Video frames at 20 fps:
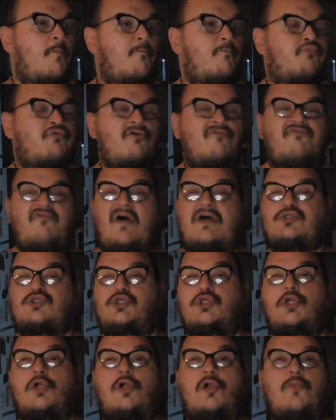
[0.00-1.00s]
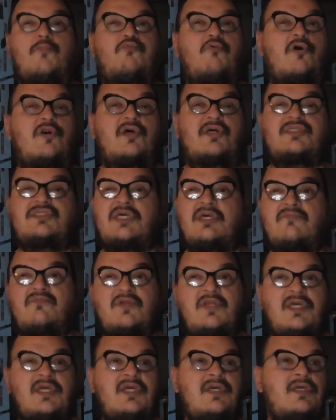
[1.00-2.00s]
professional
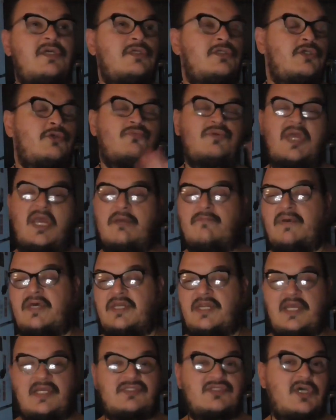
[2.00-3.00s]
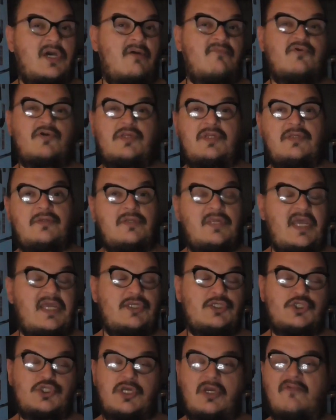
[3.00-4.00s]
productivity, you name it, it's covered in,
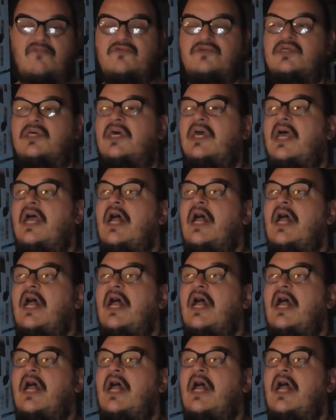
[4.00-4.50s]
in Shift.